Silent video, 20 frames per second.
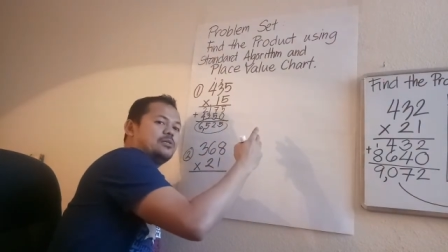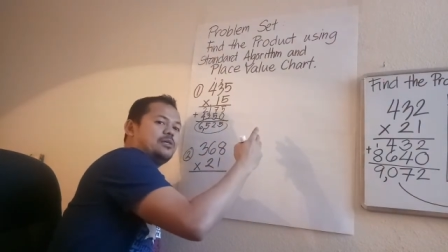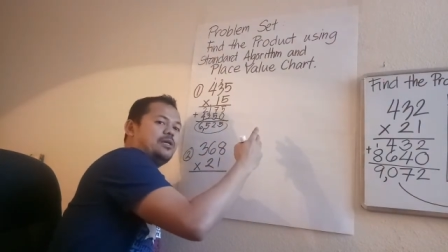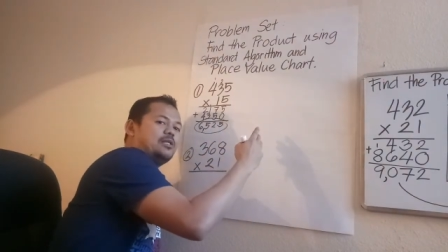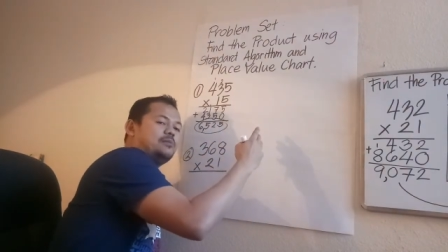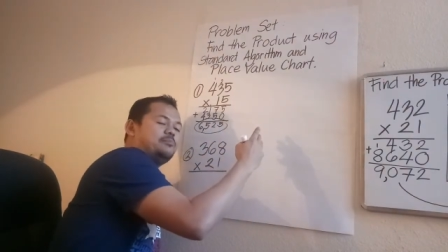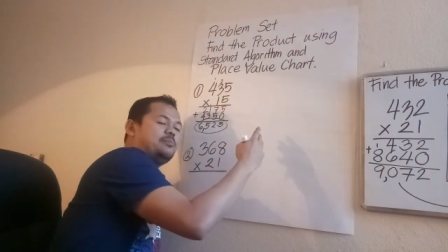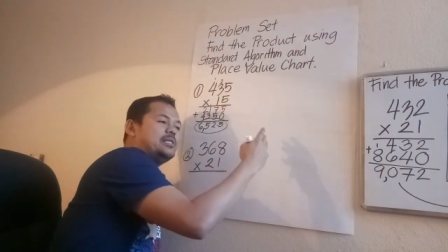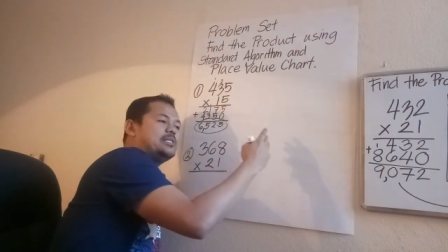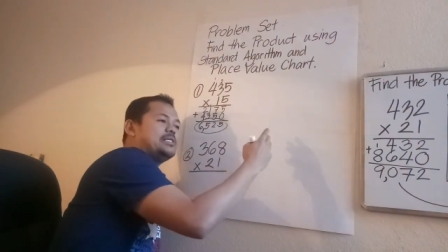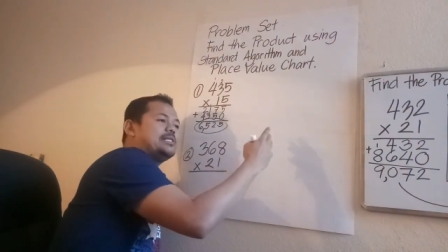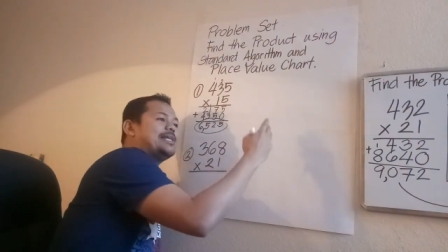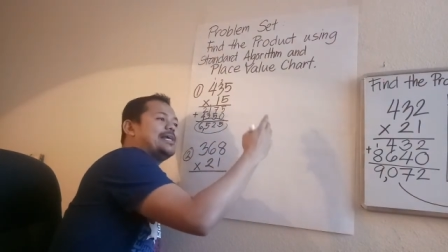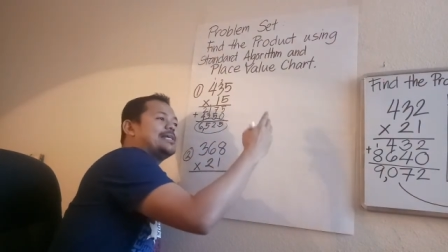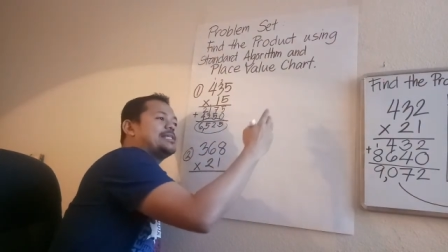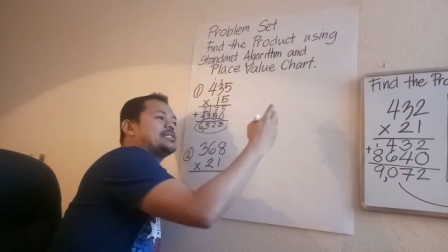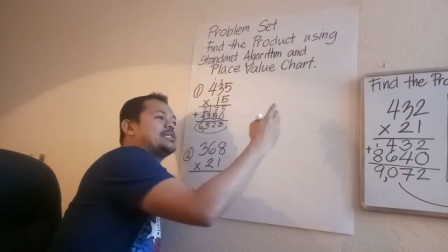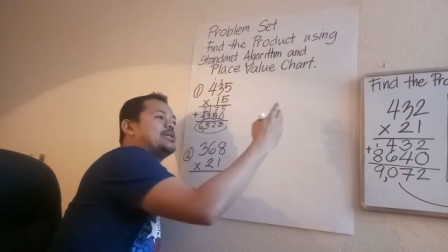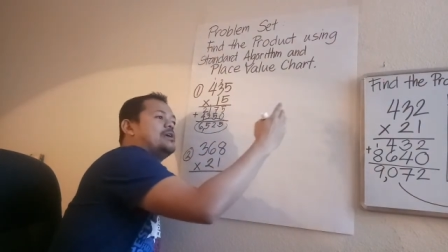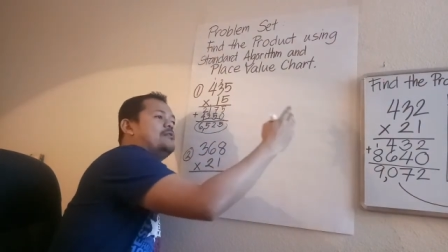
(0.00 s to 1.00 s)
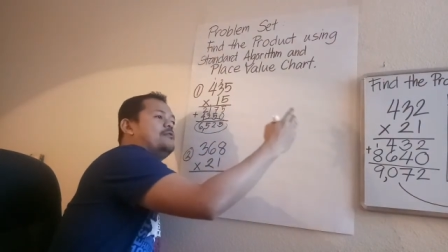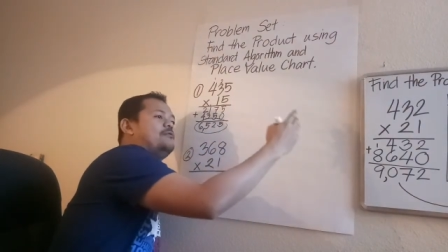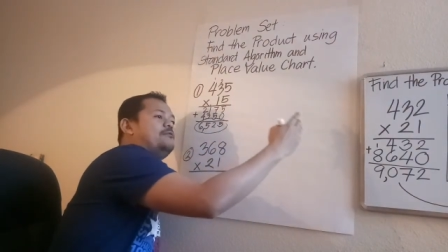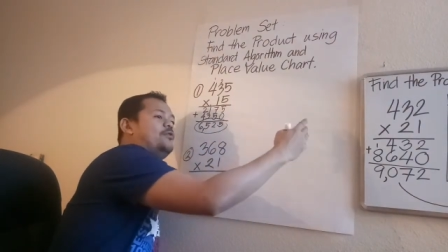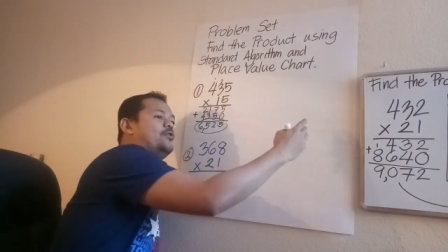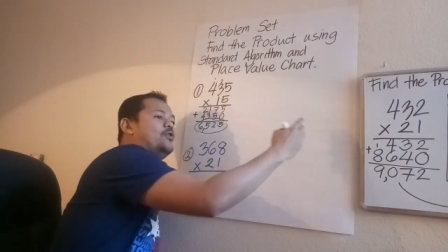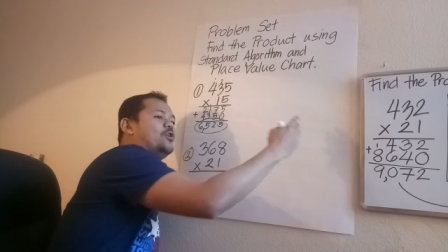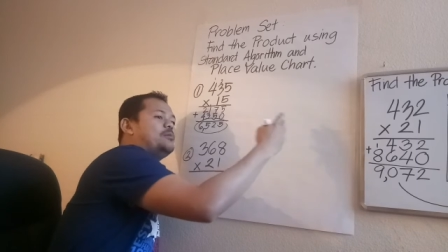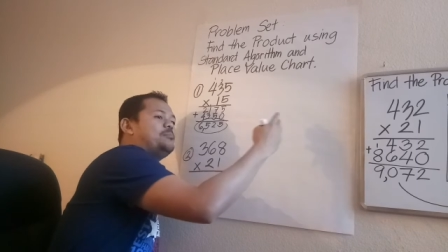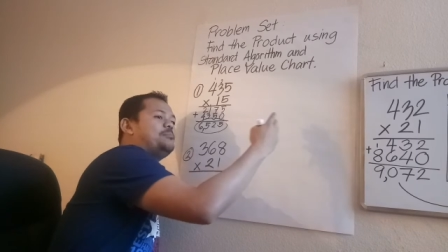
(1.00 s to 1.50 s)
It means it has
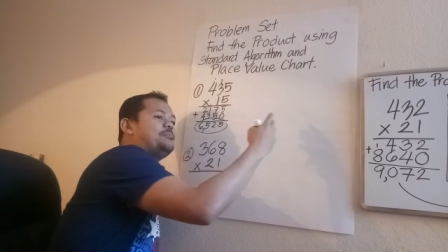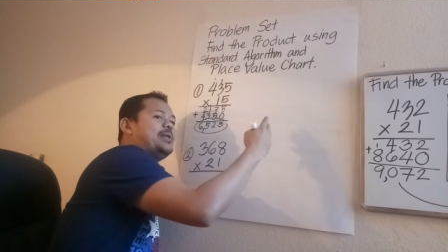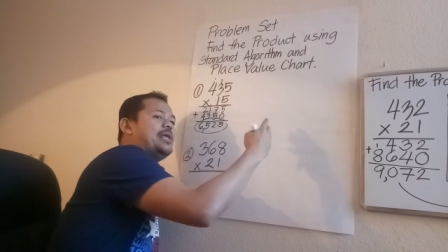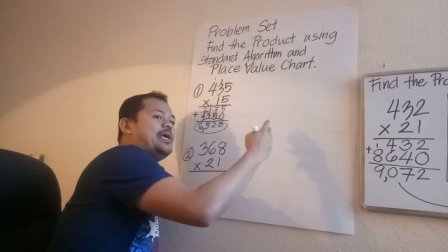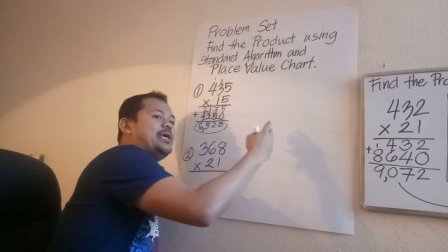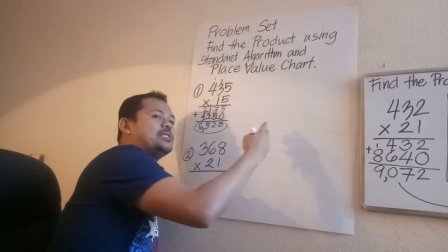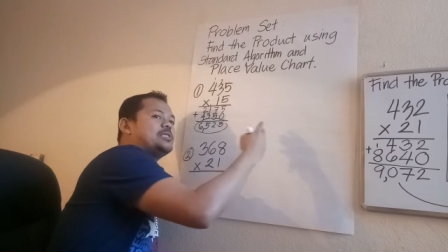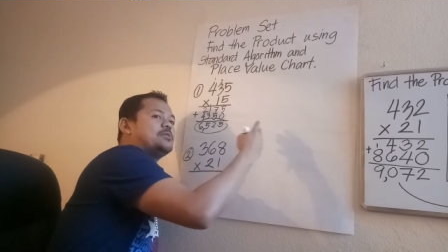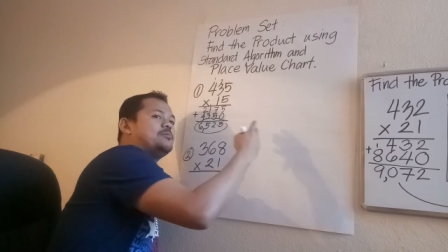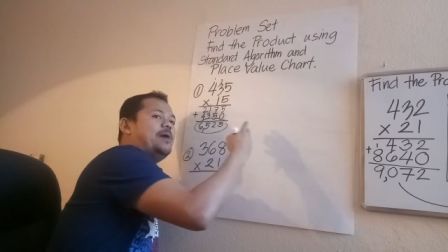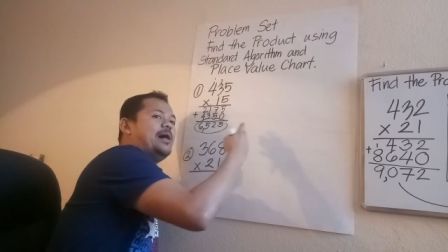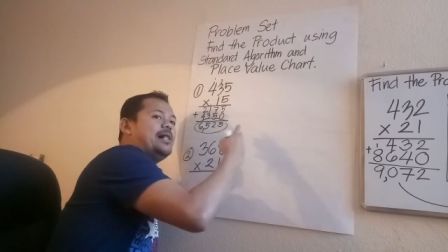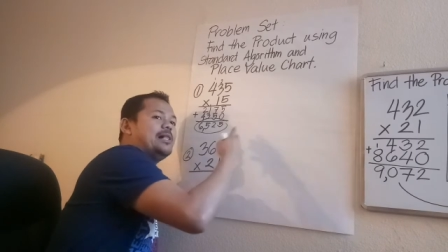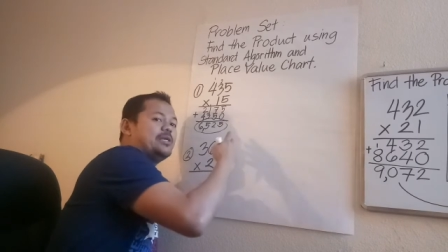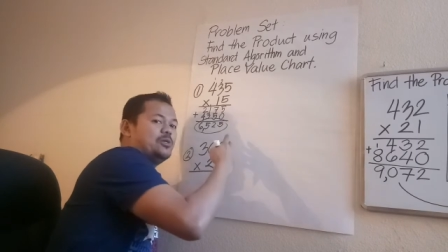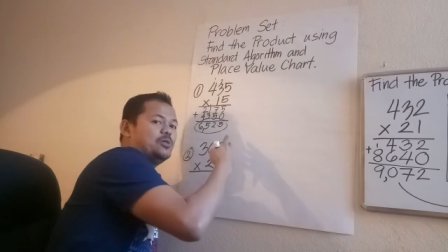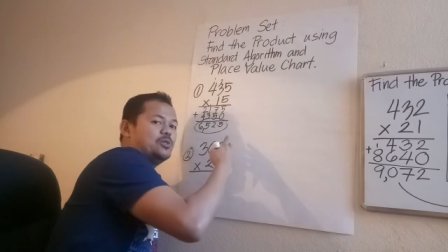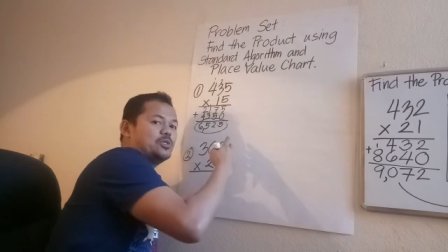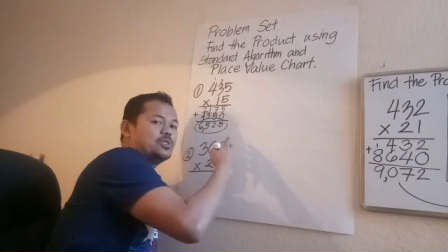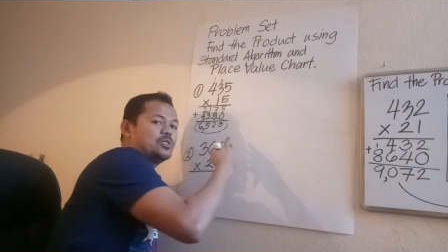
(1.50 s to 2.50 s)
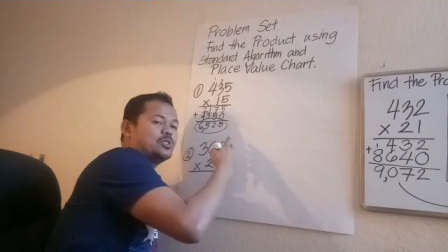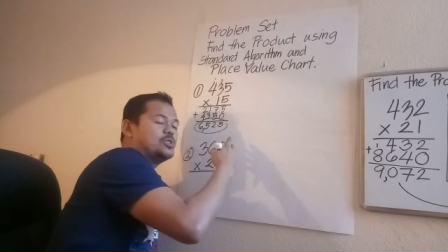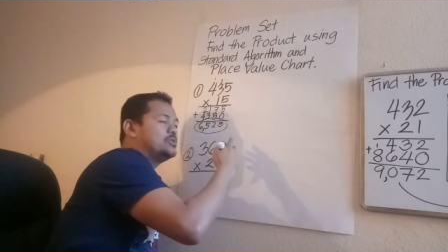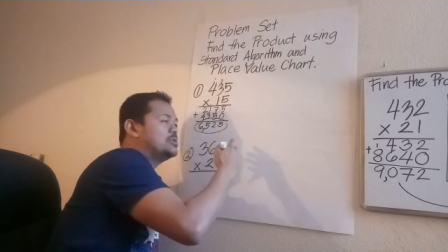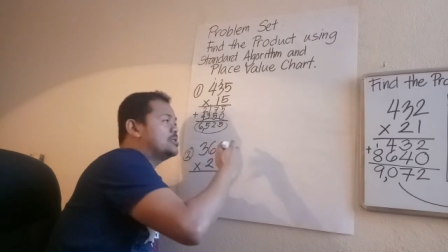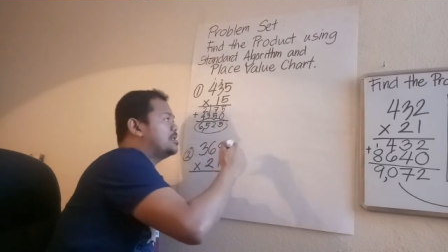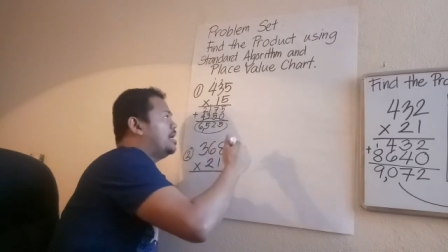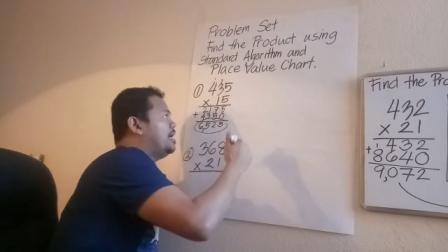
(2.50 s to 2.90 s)
4 place values.